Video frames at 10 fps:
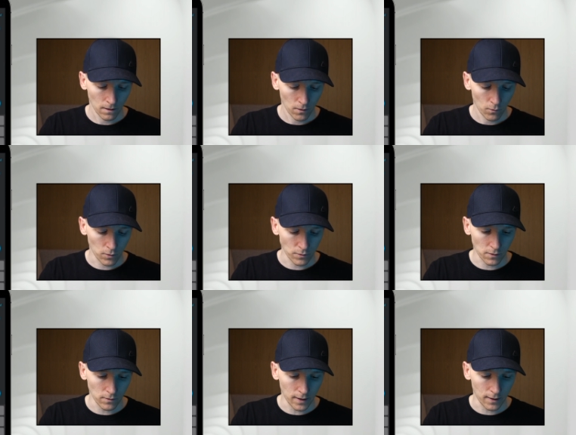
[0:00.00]
what we'll
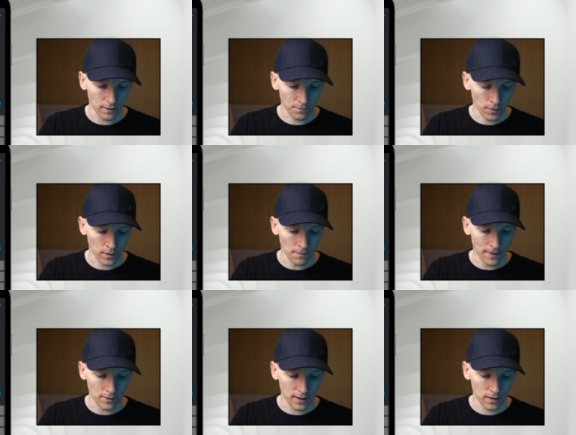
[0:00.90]
do is put an
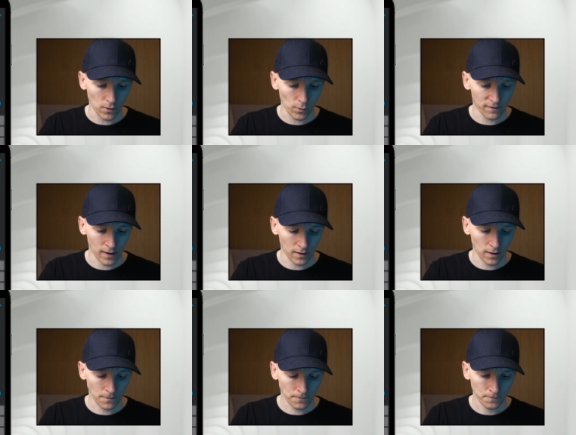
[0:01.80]
amount in that we're
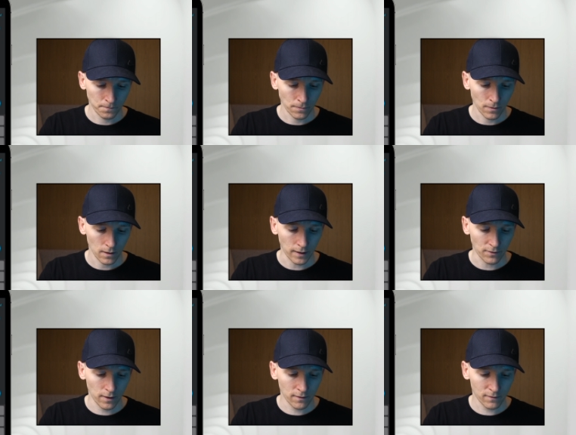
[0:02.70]
sending like
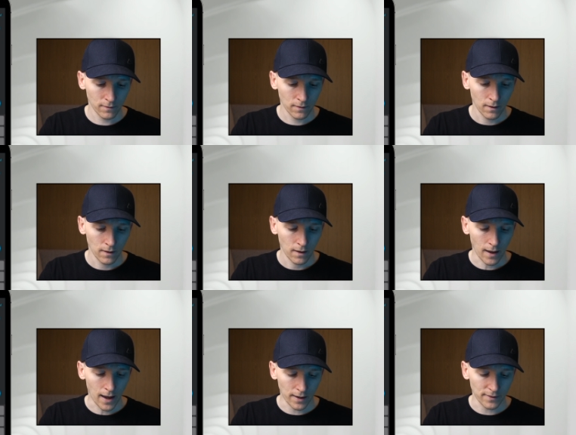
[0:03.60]
this,
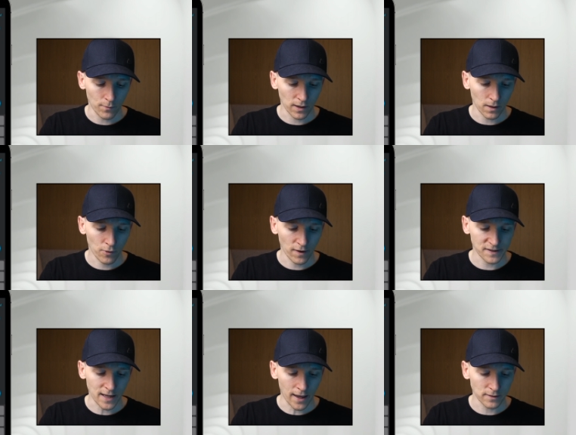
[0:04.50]
and then we're going to press
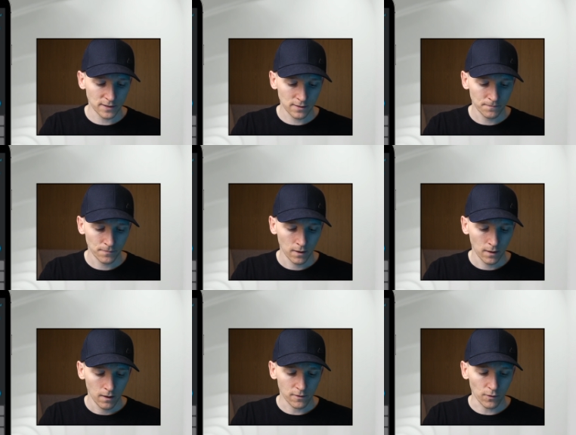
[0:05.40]
next.
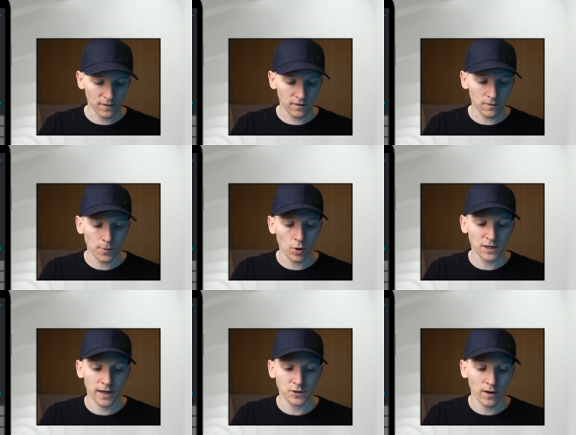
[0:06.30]
So this is a
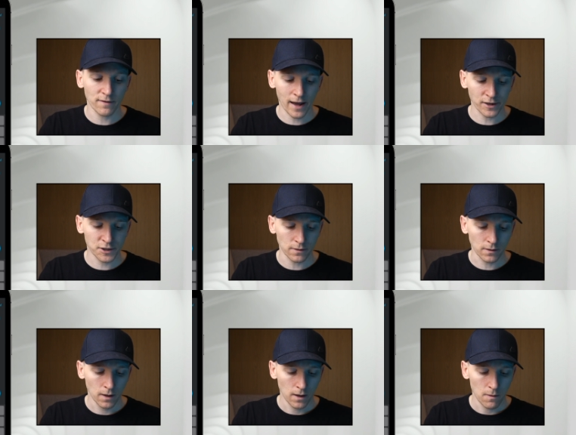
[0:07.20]
blockchain transaction,
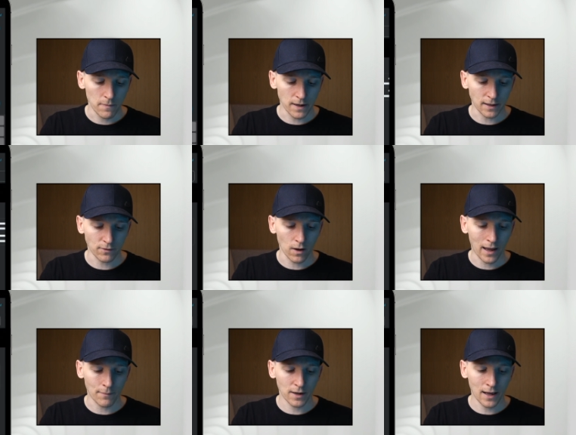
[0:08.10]
meaning that
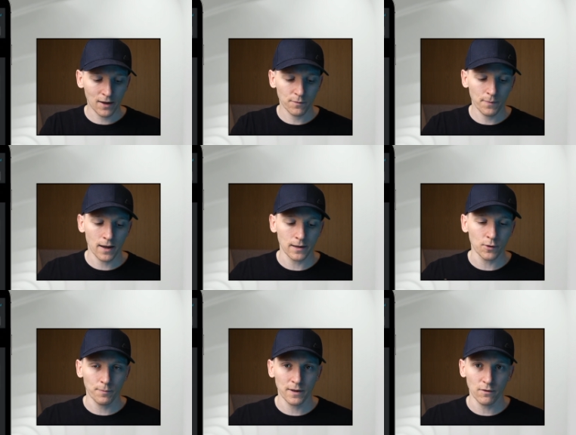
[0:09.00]
I am going to have to pay a
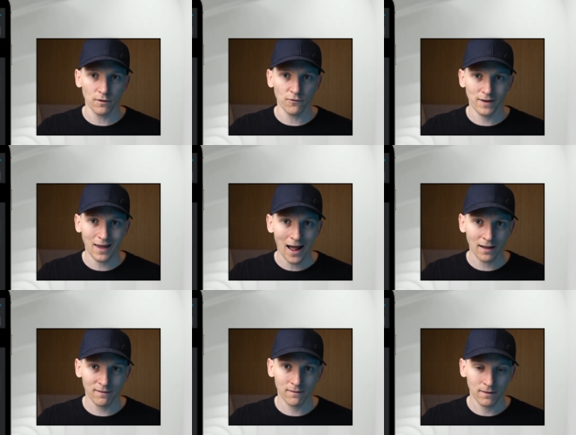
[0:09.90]
little bit of
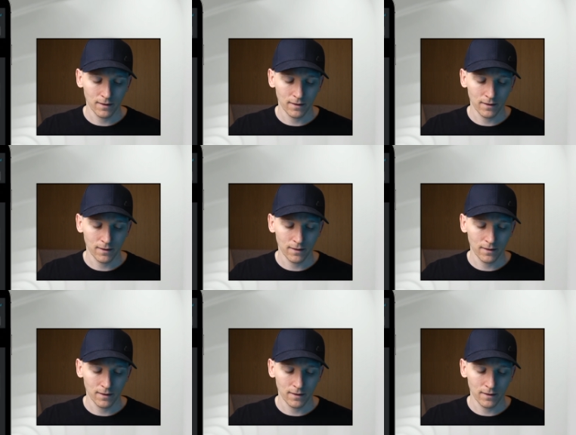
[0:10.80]
gas